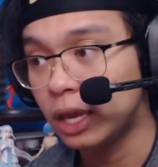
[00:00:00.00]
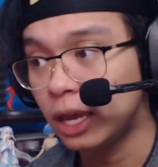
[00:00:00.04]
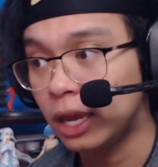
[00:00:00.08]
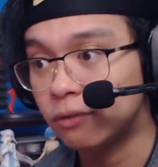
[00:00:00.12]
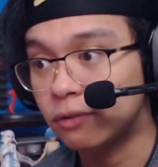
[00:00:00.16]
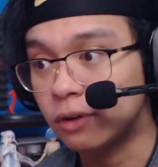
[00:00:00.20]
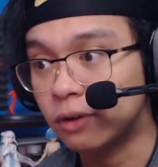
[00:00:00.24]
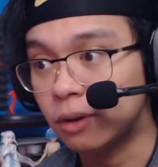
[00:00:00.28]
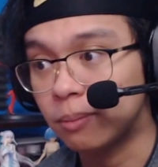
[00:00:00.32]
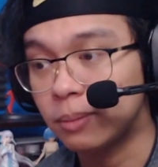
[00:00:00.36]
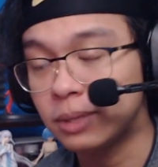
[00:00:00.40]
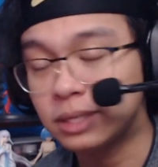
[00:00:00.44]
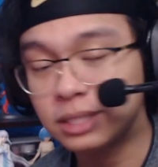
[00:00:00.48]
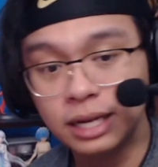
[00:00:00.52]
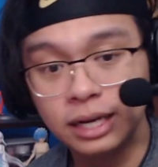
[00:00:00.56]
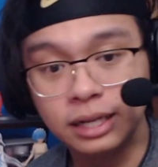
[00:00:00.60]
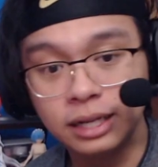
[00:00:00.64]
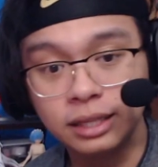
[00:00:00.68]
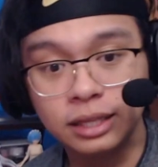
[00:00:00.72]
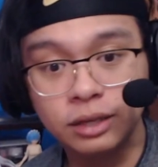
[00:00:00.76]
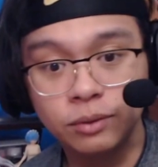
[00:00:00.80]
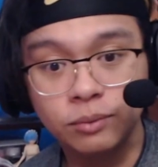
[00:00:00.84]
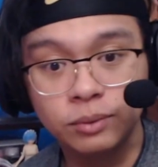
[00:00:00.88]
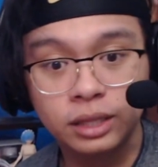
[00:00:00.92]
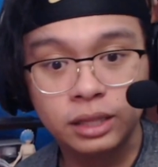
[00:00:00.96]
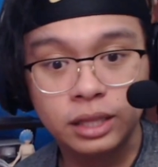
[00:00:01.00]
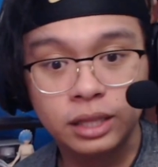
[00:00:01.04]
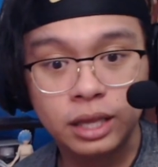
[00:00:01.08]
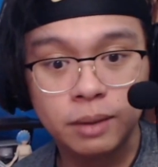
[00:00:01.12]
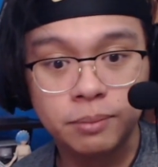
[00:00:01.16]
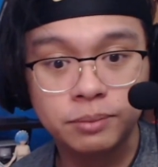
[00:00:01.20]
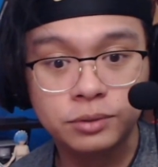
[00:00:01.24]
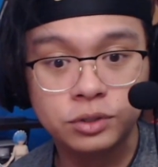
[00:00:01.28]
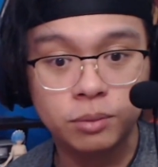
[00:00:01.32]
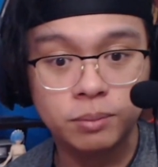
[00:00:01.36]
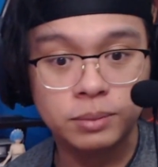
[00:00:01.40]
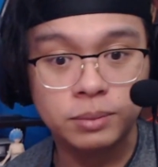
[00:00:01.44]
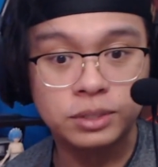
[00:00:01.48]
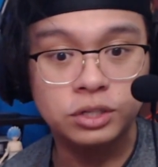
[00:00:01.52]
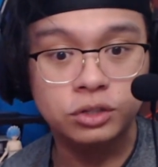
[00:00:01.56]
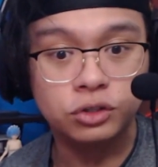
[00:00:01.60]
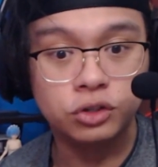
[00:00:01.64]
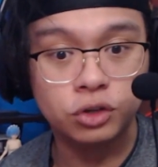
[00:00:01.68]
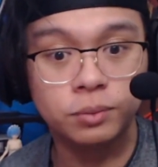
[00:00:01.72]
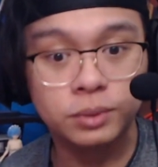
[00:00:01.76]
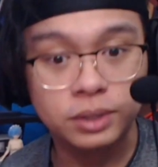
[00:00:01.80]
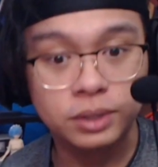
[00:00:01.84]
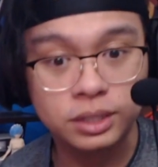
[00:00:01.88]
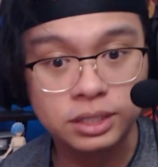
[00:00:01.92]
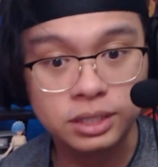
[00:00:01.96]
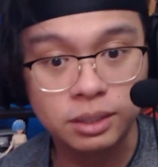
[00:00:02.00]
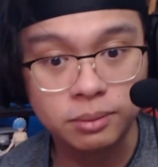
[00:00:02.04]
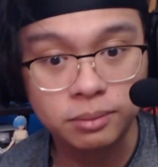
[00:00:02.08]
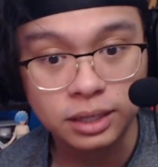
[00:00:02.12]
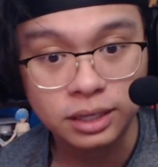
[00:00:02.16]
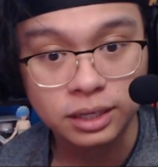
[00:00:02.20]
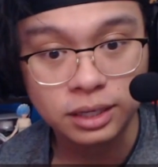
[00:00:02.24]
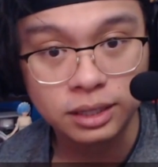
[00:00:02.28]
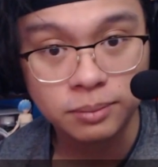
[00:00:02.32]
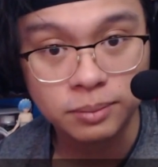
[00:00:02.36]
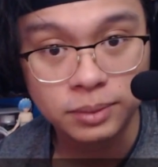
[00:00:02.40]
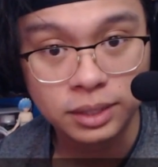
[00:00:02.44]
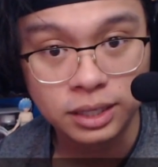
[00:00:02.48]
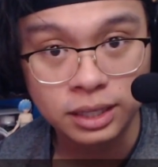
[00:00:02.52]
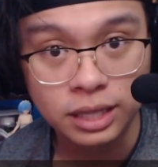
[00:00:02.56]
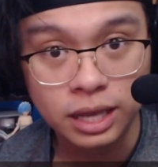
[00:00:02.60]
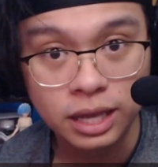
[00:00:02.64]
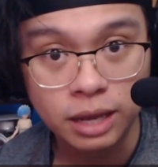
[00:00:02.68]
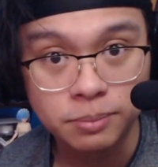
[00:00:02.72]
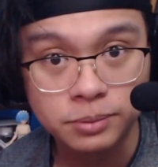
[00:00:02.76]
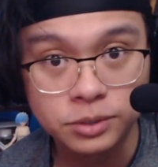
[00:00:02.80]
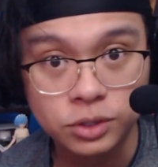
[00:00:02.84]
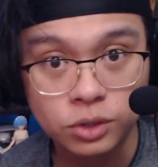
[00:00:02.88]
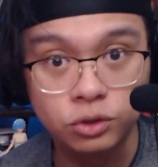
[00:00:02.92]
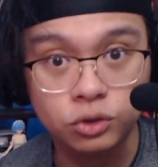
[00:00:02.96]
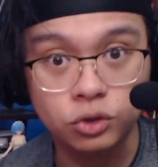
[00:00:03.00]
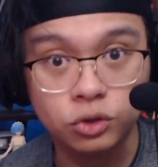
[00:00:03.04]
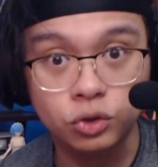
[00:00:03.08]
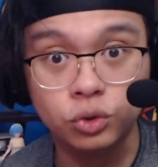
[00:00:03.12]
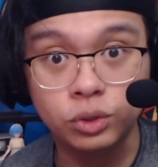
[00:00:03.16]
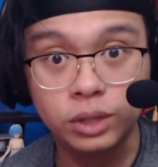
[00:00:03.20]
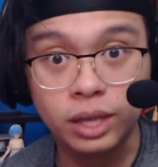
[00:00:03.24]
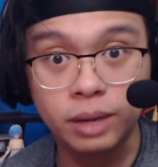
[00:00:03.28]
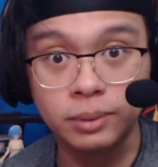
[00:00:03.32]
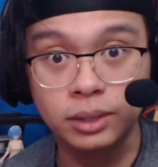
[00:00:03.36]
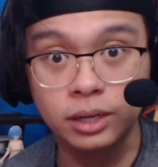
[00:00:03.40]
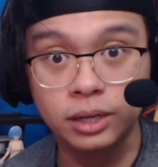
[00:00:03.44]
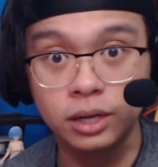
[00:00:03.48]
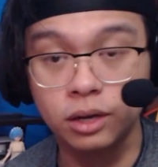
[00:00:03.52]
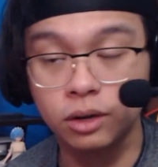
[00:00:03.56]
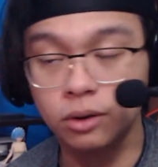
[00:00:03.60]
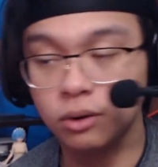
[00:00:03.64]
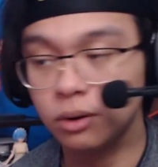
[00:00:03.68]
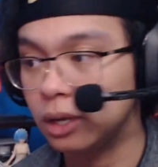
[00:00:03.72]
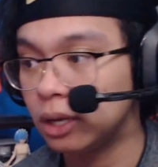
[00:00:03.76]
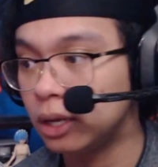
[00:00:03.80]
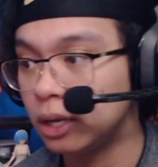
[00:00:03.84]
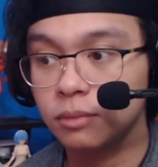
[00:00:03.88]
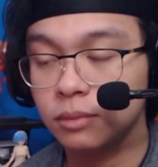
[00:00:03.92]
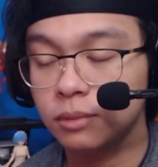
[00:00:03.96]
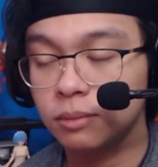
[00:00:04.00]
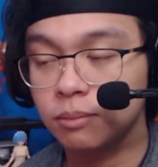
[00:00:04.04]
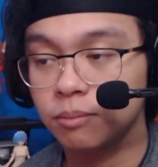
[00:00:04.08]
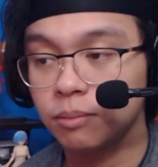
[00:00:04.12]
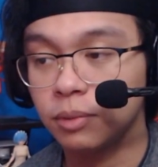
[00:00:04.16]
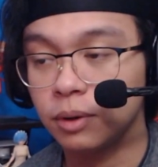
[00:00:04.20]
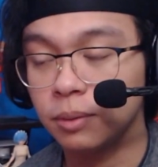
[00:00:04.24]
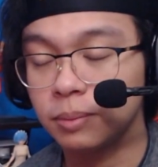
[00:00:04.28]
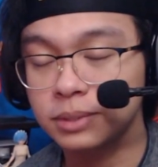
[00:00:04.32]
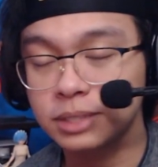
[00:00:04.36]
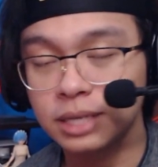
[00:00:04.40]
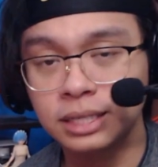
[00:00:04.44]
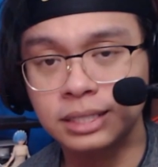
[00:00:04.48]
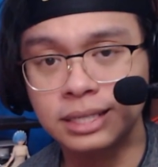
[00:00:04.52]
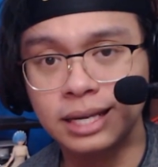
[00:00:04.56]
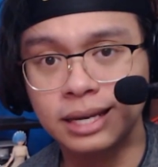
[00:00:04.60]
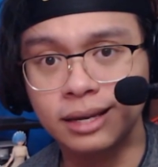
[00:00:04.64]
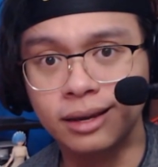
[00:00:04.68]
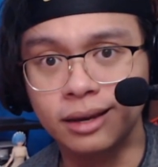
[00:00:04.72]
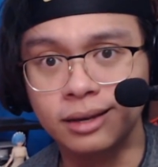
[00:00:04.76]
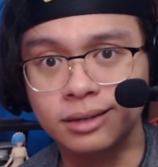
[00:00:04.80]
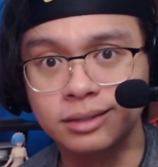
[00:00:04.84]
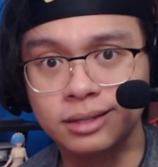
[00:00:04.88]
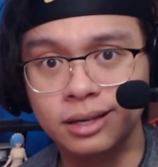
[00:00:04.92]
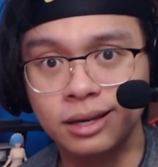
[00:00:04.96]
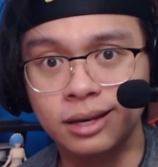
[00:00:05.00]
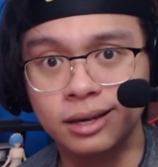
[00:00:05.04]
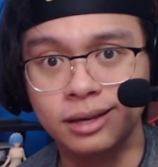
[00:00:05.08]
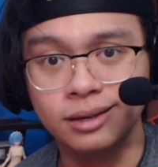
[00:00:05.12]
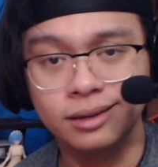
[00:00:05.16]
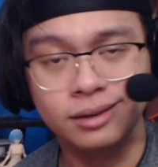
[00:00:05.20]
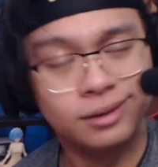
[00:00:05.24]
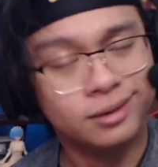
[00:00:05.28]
if I missed anything within the episode, misinterpreted something in the episode, do let me know. But besides that, guys, eh,